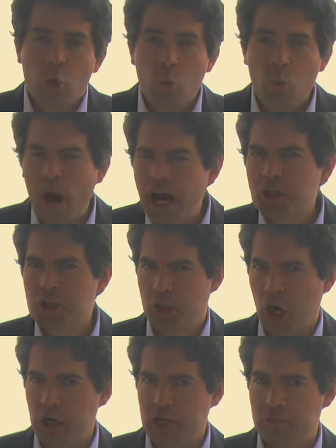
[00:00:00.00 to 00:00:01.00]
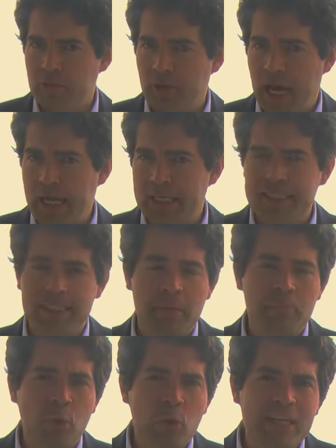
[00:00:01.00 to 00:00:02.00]
One shocking fact is
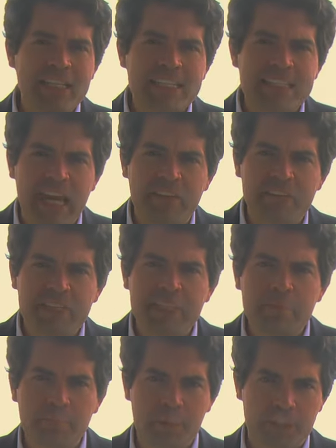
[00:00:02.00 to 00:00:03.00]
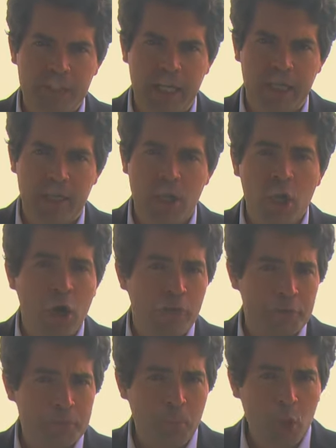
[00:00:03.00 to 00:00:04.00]
that more than 70%
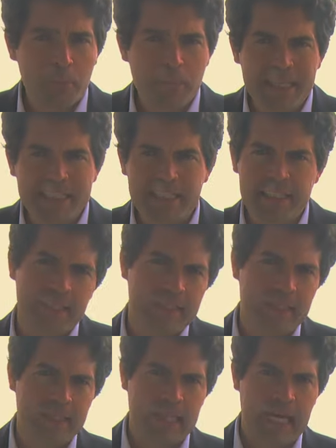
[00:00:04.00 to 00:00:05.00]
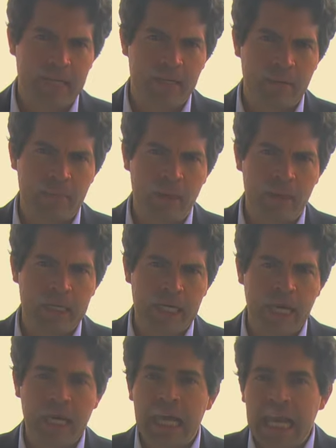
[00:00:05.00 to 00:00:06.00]
of small businesses in Latin
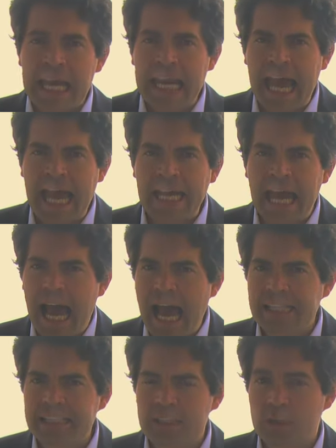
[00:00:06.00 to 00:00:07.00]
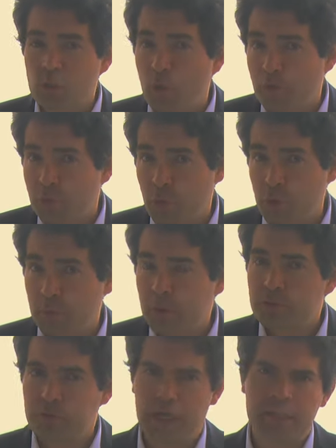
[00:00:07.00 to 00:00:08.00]
America lack access to
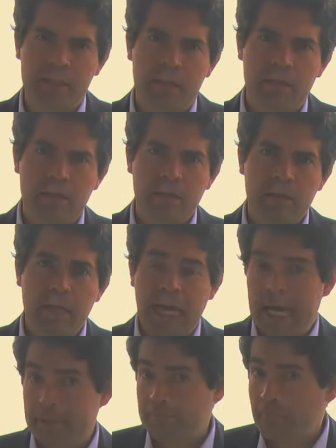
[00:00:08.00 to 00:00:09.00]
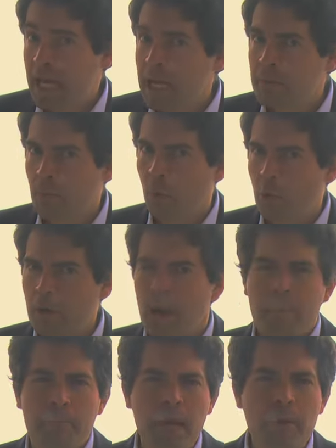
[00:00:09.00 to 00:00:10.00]
affordable funding, and many more
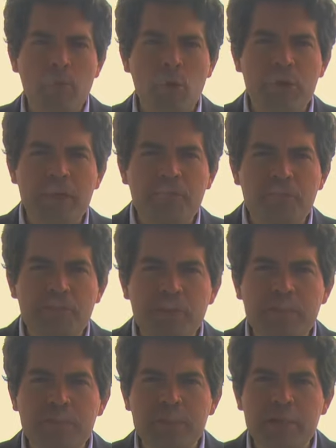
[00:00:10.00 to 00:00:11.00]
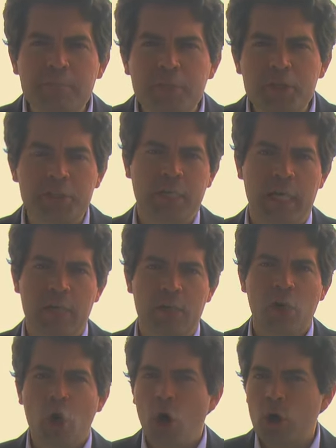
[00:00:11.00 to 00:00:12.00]
pay more than 50%
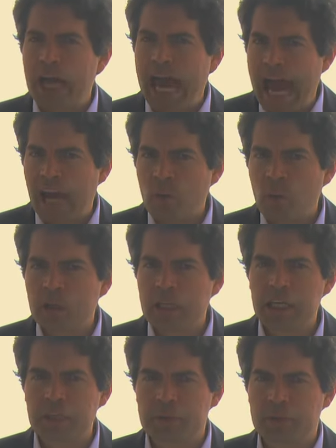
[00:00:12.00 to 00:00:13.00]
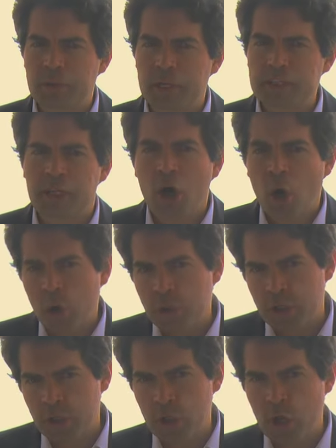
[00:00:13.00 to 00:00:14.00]
on annual interest on their